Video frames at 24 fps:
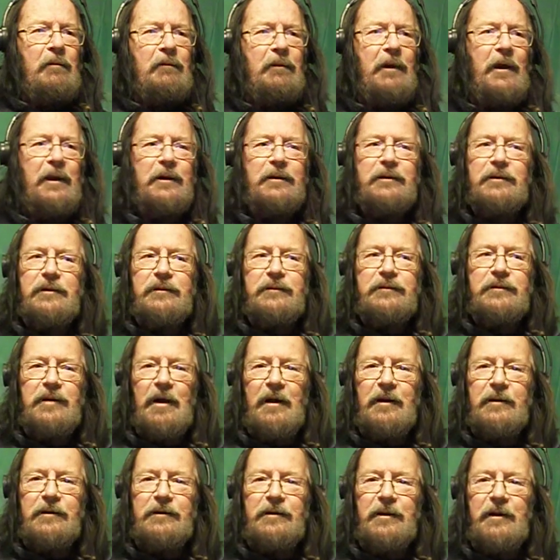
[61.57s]
that
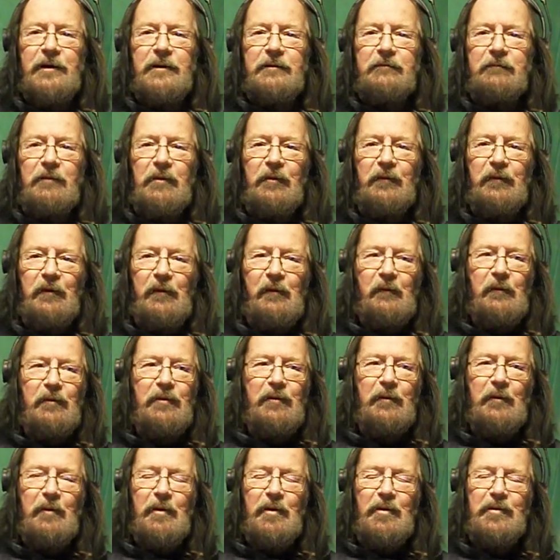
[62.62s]
dun dun music
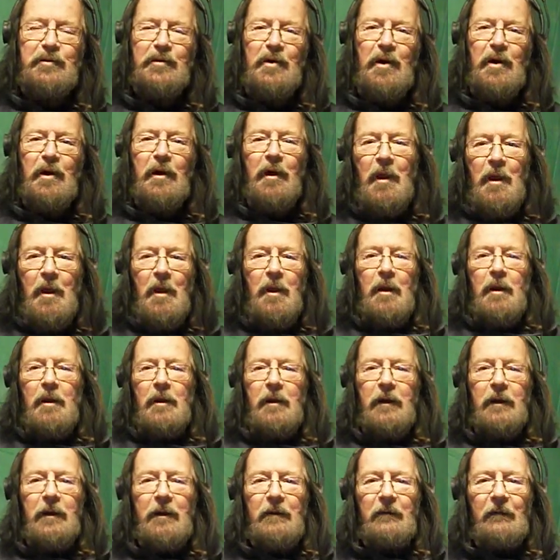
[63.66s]
was for a shark.
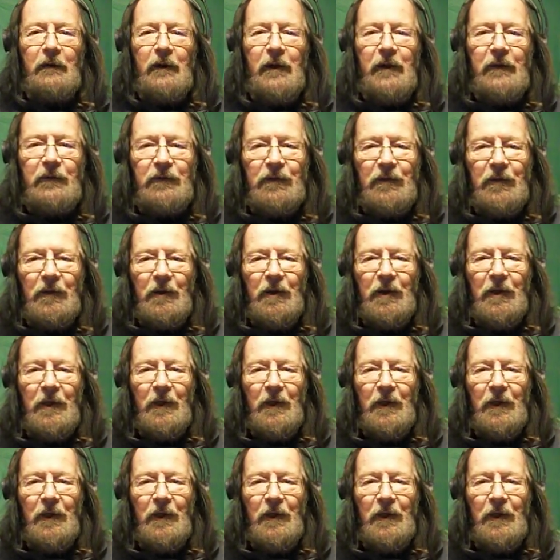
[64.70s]
Anyways,